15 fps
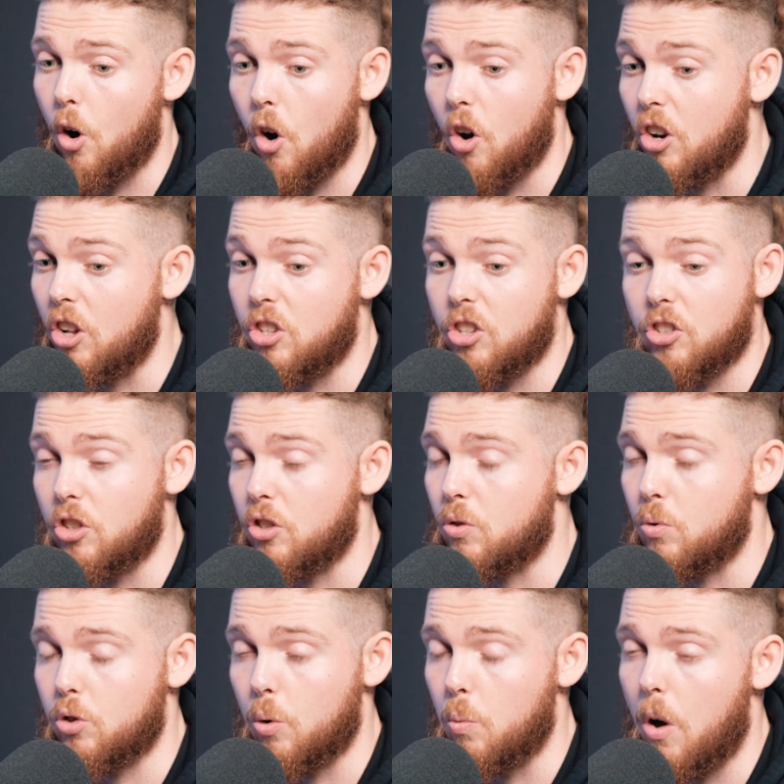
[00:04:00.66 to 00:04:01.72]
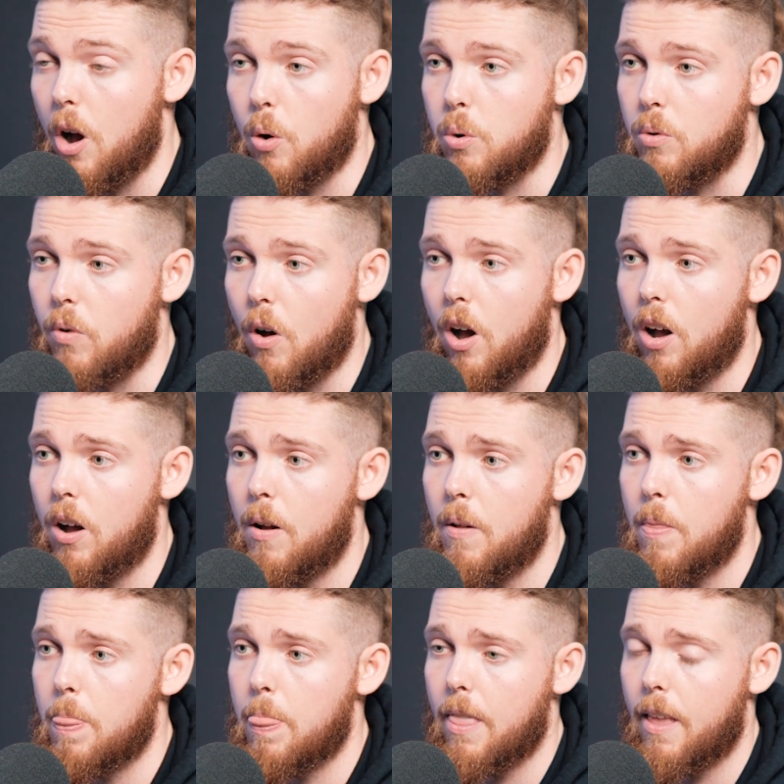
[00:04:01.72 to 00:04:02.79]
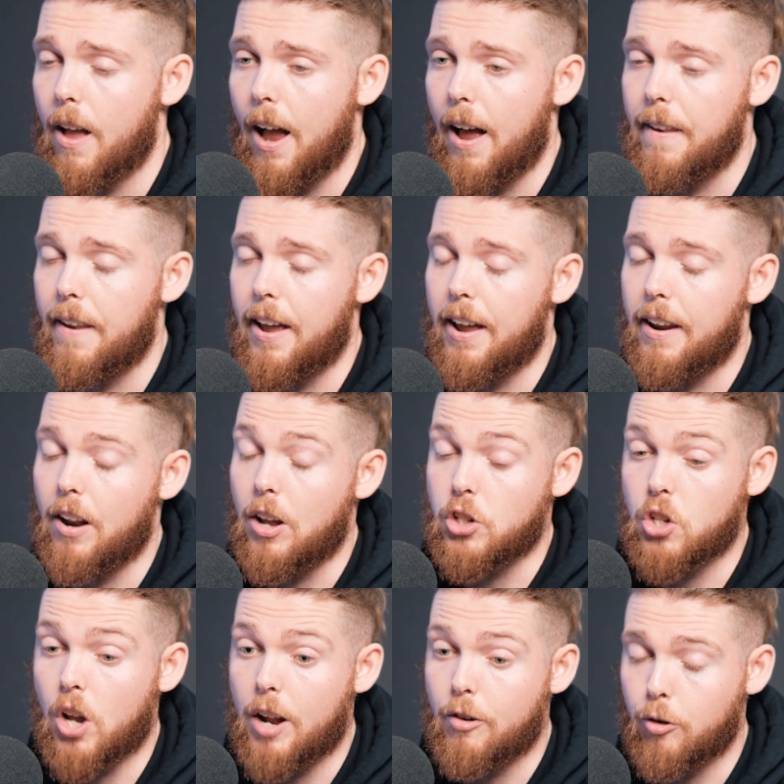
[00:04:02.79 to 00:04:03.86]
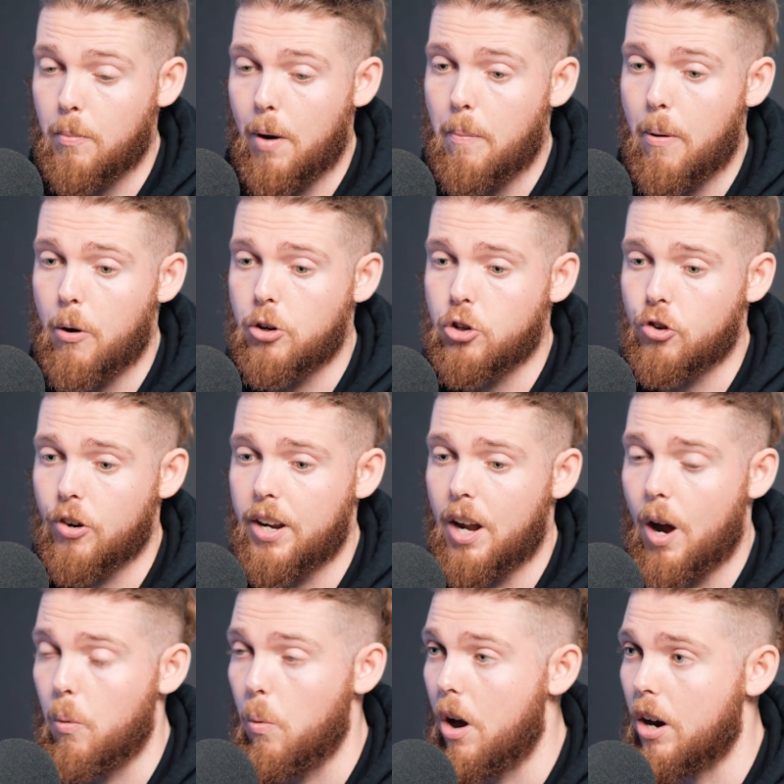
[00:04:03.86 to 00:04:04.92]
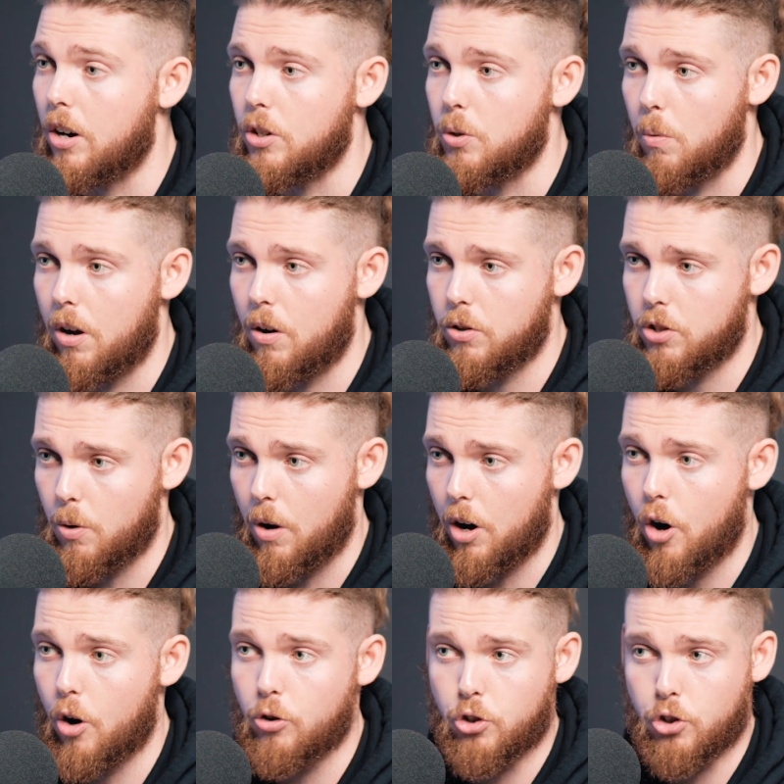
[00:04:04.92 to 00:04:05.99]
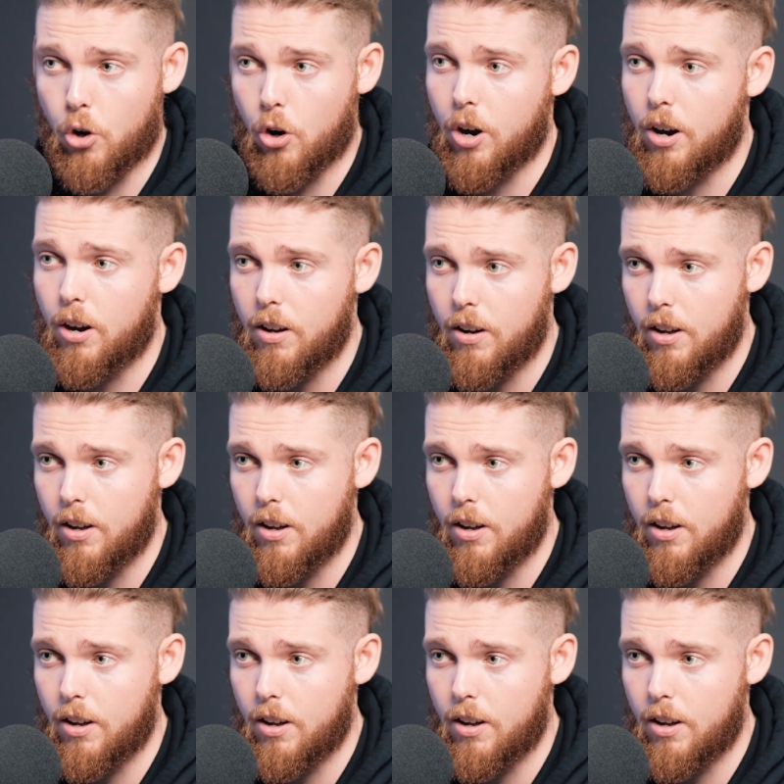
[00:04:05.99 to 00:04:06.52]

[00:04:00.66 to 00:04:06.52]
an honor to work with her. And then aside from my poetry, I work as well. So I coach soccer.